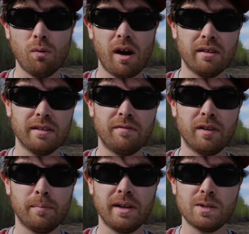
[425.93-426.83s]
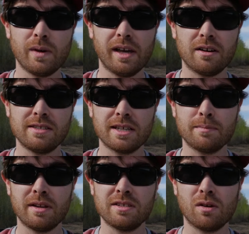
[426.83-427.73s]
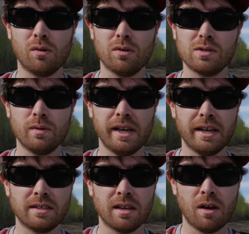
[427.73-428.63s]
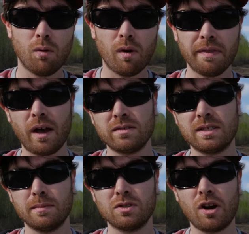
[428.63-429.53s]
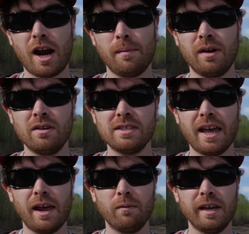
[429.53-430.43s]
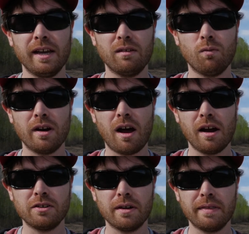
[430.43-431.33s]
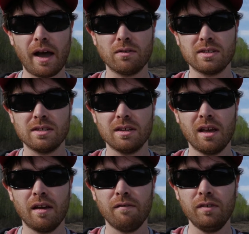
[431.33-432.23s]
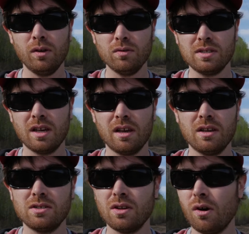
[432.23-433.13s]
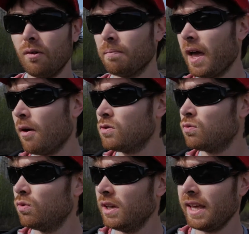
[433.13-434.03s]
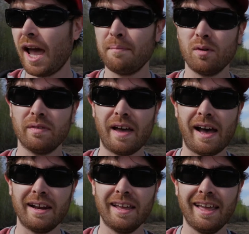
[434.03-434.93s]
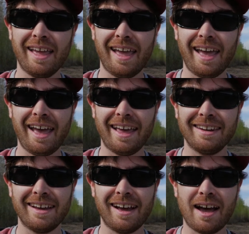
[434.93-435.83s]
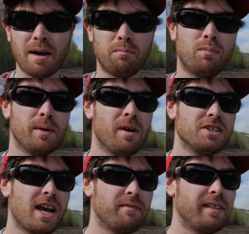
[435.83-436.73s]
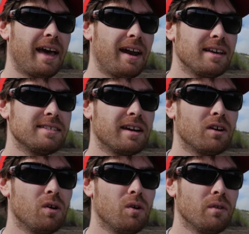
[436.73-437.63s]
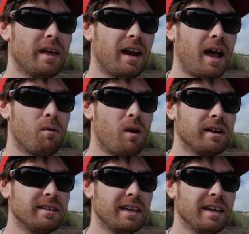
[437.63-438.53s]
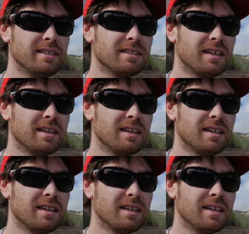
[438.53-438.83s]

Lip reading: while in the Philippines we hit our 6 months goals, we hit 1,000 subscribers and we hit 100,000 views. So I was really happy with that. And pretty much after that I set a goal that I wanted to hit